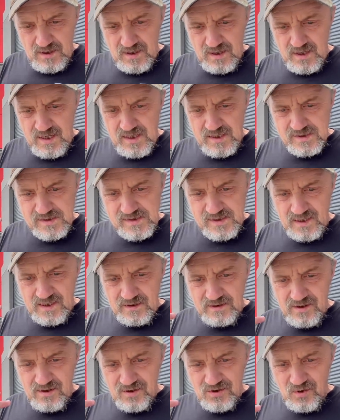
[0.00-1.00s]
And
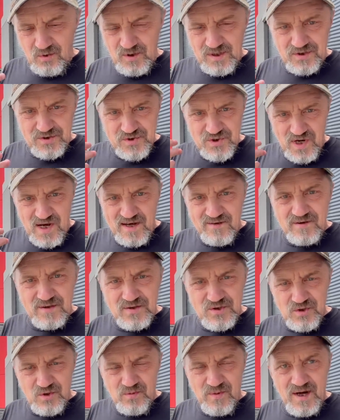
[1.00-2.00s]
secondly, you don't want to drive
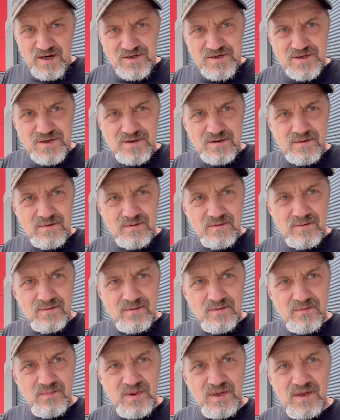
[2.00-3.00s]
it too much
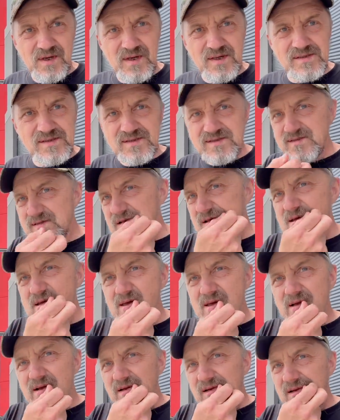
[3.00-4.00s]
because
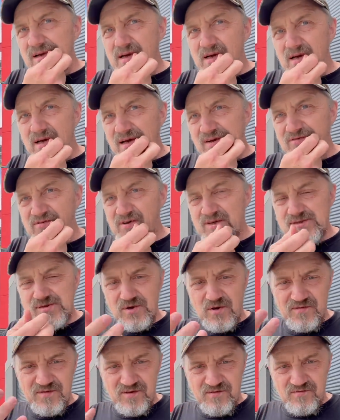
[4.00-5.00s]
uh, first
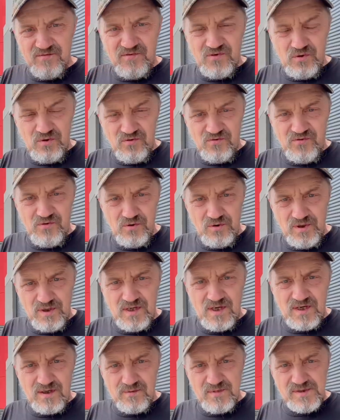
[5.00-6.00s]
off, the fuel, fuel
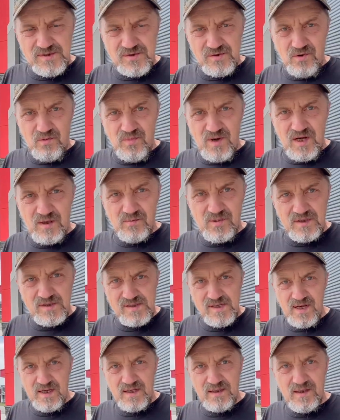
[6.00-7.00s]
economy is so bad, but
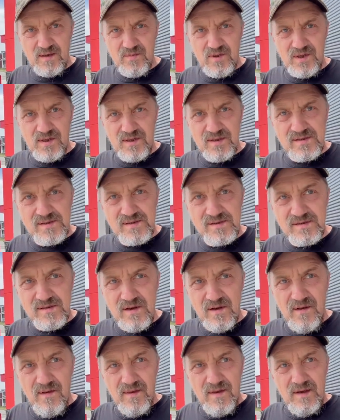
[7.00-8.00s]
secondly, because
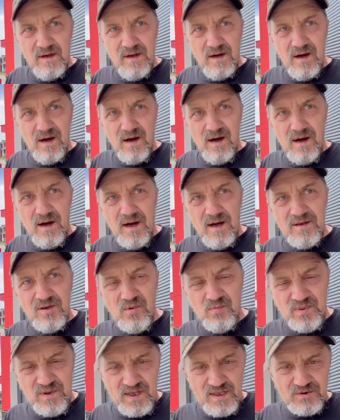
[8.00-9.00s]
uh, you
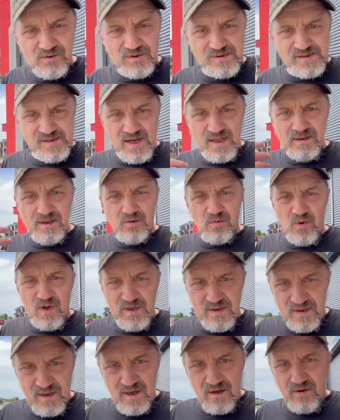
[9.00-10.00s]
plan to sell it
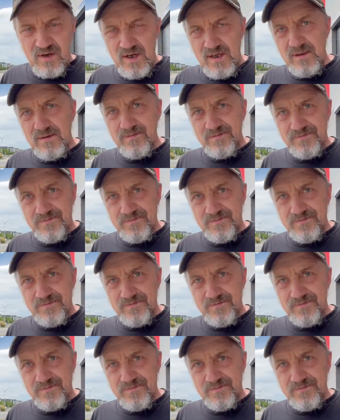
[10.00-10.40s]
one day, right?